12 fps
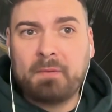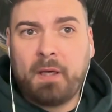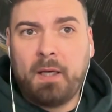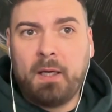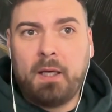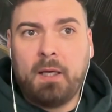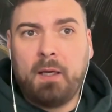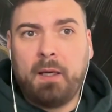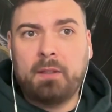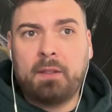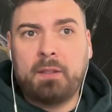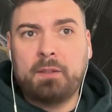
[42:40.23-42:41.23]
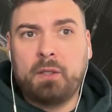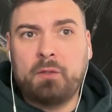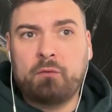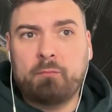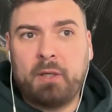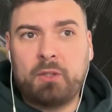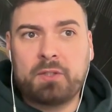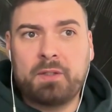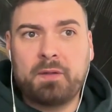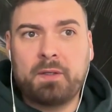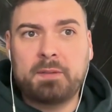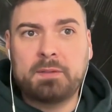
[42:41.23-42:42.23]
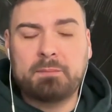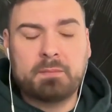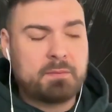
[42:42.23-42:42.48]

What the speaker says: and you've mentioned that